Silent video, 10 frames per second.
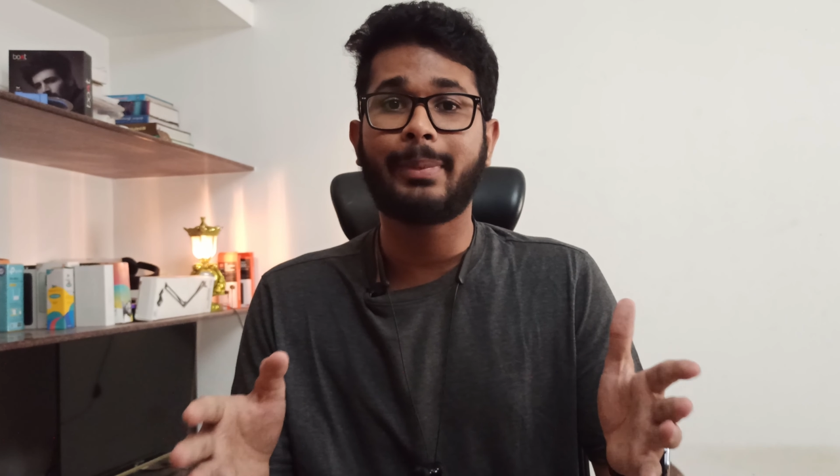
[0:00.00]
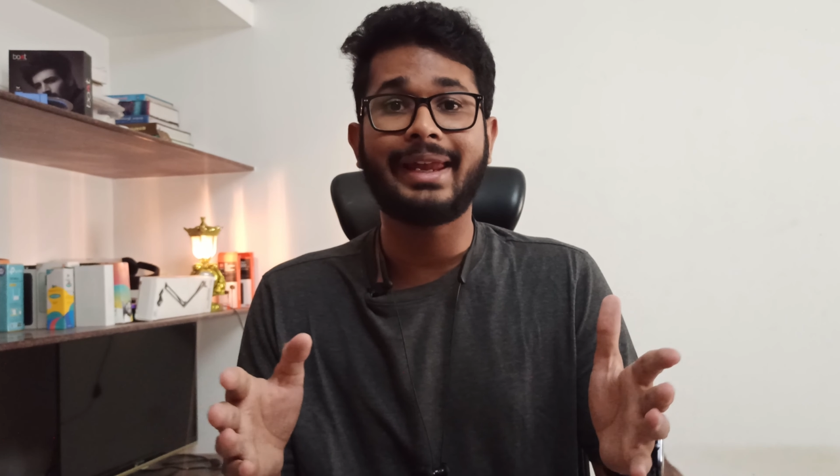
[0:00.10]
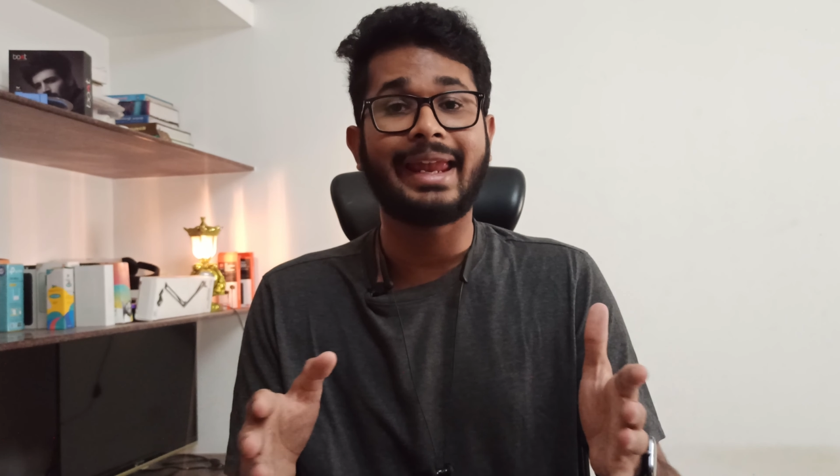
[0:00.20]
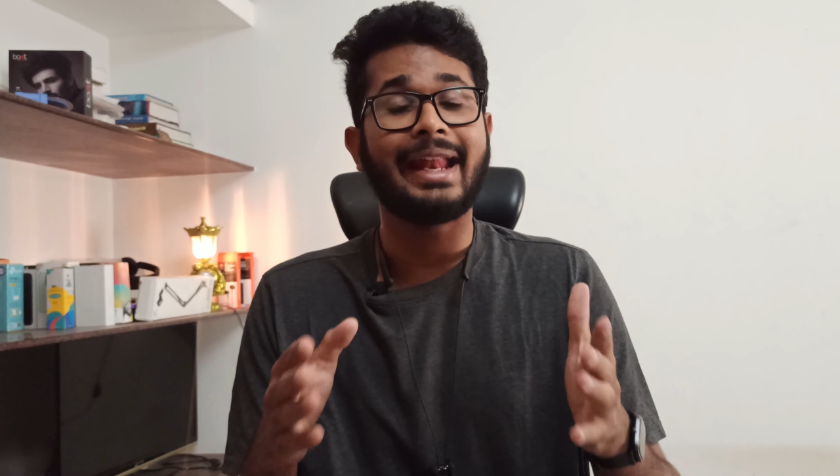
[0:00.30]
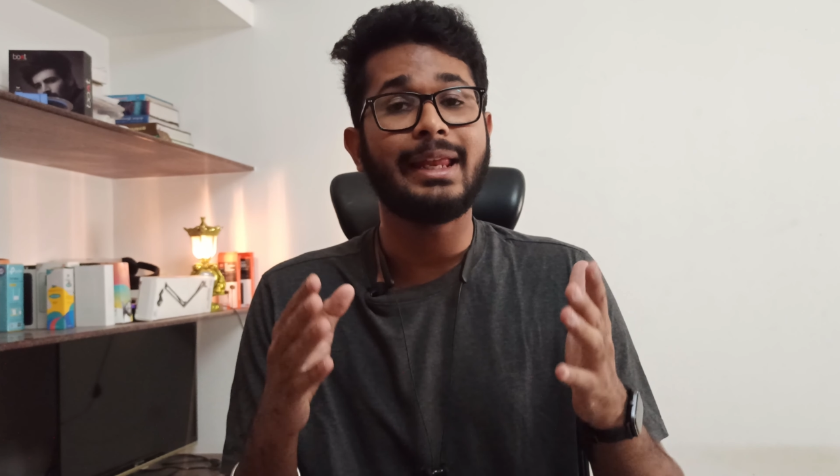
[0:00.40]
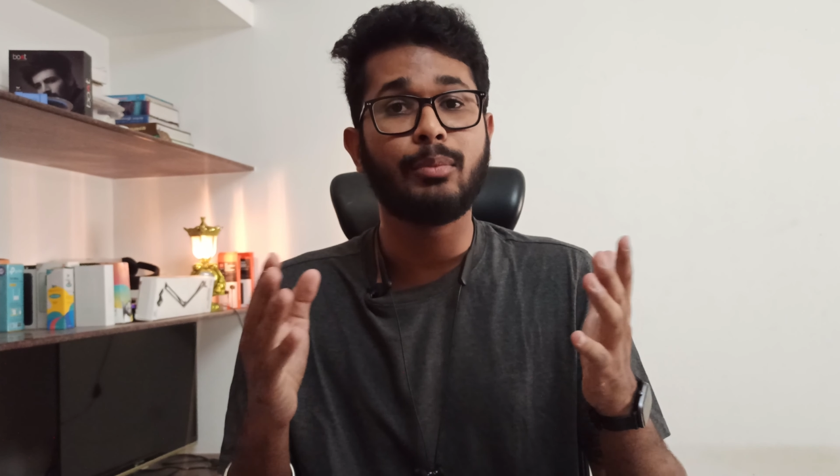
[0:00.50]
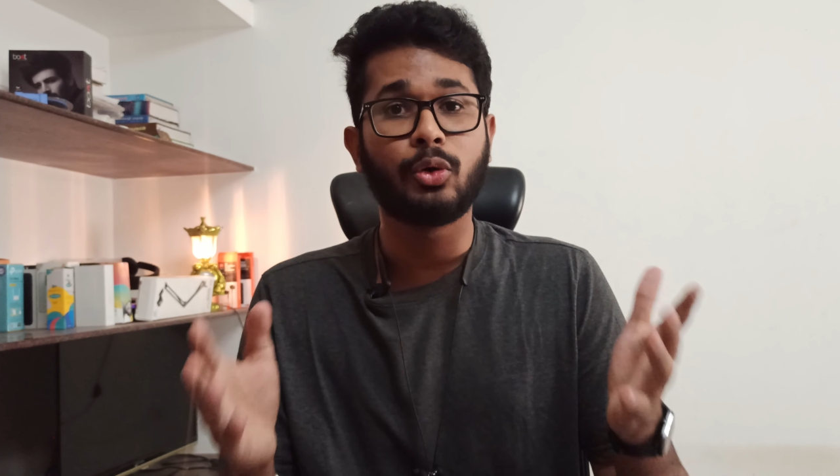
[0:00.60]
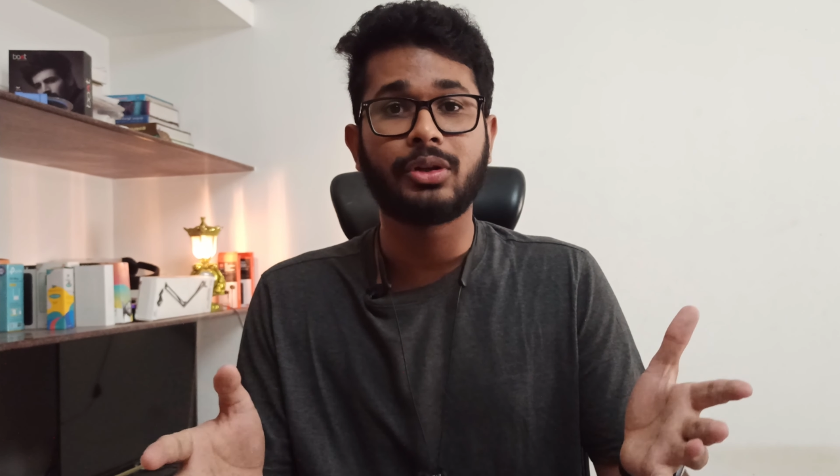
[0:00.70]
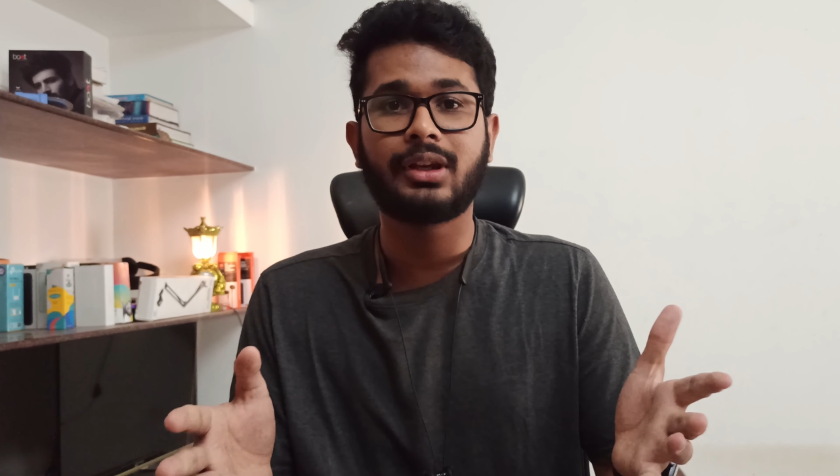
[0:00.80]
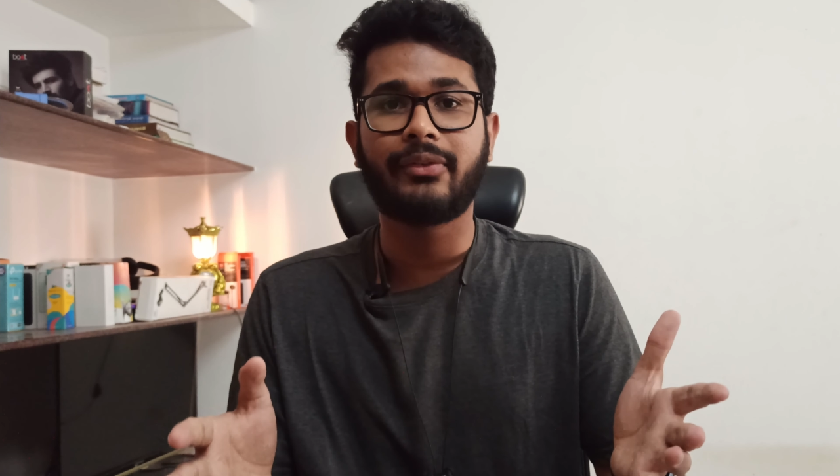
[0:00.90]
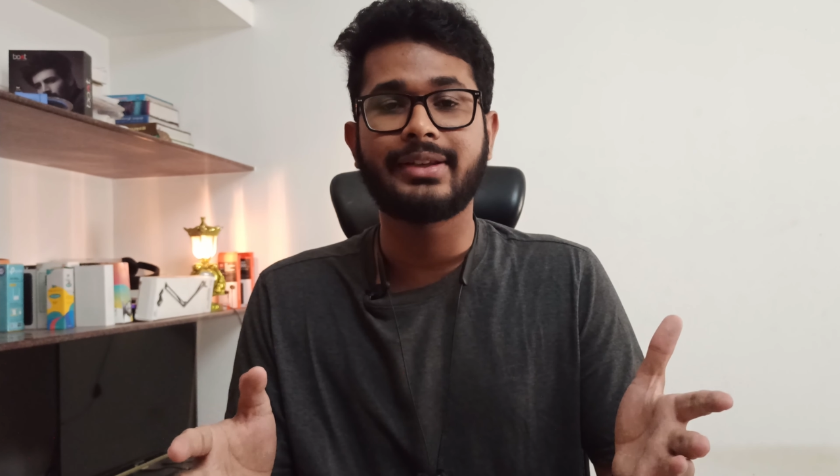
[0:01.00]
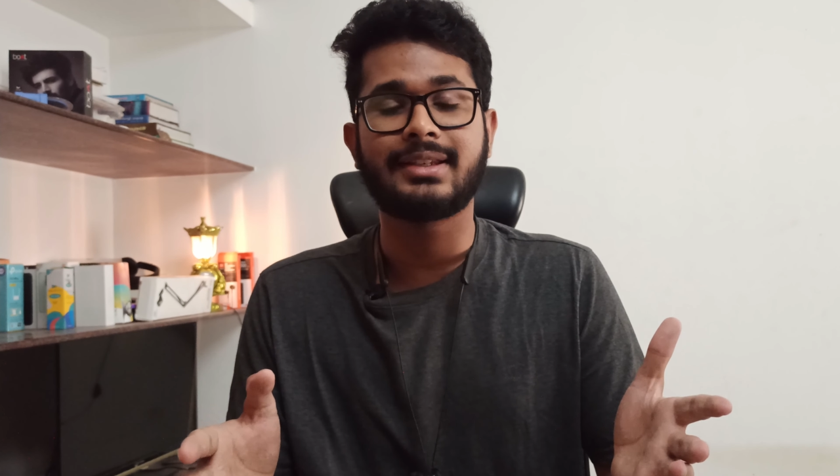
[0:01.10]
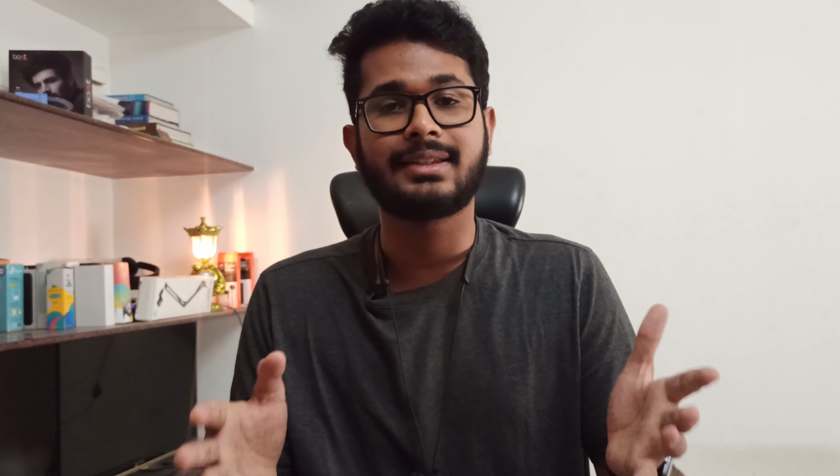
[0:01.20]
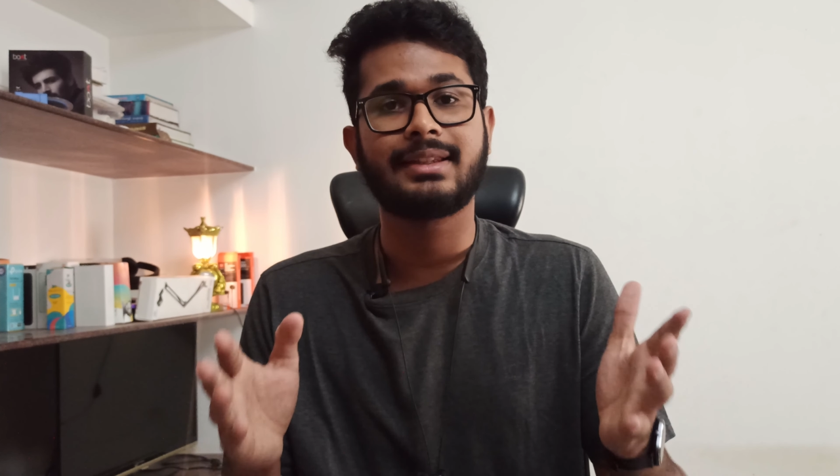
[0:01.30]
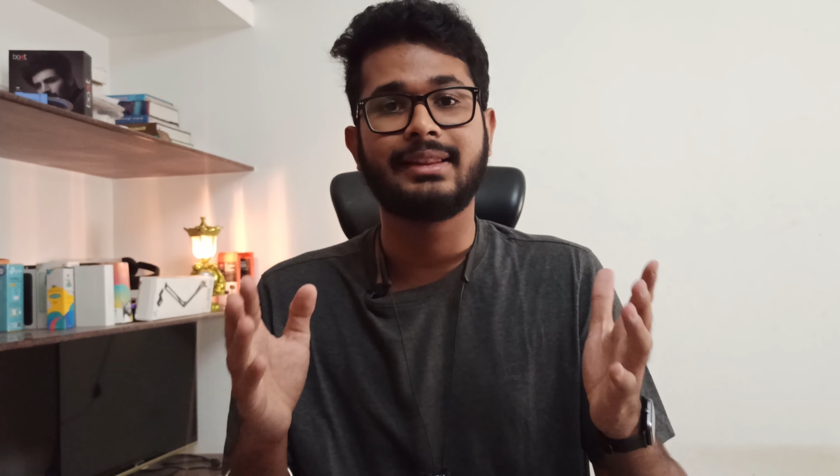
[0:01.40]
buying any Bluetooth device is